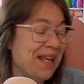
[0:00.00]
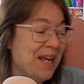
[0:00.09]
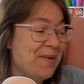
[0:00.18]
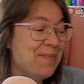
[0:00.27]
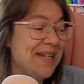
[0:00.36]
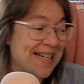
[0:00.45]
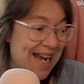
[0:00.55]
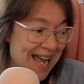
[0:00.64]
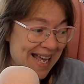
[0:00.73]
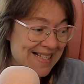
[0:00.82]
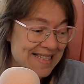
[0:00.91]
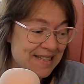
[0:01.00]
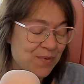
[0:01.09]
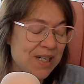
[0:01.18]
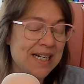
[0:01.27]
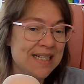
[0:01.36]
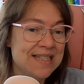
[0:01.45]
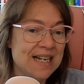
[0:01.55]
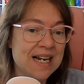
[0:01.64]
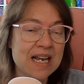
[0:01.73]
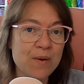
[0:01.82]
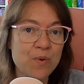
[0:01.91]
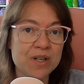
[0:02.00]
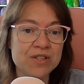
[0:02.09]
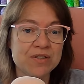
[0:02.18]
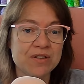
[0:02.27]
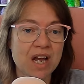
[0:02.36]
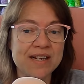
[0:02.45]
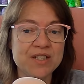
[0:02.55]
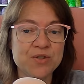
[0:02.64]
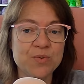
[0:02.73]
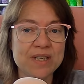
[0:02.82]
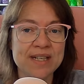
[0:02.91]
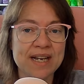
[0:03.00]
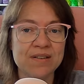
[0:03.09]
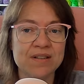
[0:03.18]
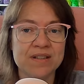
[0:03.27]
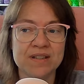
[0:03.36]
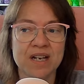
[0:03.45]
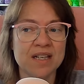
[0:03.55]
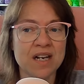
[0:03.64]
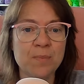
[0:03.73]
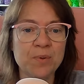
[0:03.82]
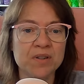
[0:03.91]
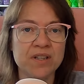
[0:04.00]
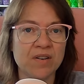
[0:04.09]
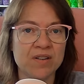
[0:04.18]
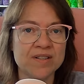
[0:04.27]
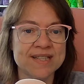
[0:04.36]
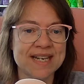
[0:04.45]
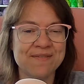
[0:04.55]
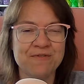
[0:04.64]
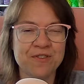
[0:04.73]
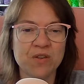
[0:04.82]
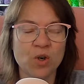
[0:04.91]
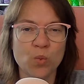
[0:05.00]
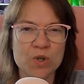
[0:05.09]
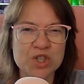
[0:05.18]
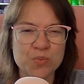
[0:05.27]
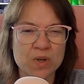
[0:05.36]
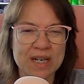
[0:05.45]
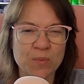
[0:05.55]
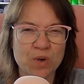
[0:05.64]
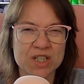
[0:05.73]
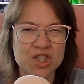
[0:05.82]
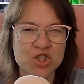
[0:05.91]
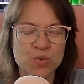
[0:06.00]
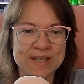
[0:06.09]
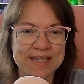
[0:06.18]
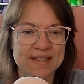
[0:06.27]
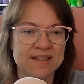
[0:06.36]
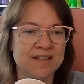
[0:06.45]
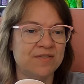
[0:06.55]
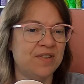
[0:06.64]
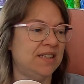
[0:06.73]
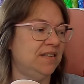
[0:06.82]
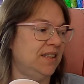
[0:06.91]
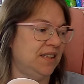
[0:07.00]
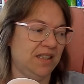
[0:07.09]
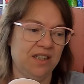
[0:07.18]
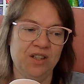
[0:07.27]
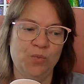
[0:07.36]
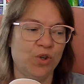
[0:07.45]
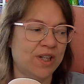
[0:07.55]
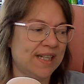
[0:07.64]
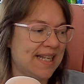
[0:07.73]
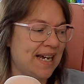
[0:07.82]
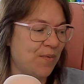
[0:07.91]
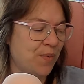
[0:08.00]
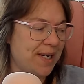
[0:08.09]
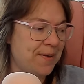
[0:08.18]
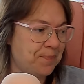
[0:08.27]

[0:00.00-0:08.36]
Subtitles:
Because when I design, I do it out of a couple yarns and figure out which one I want to do it out of and work it that way.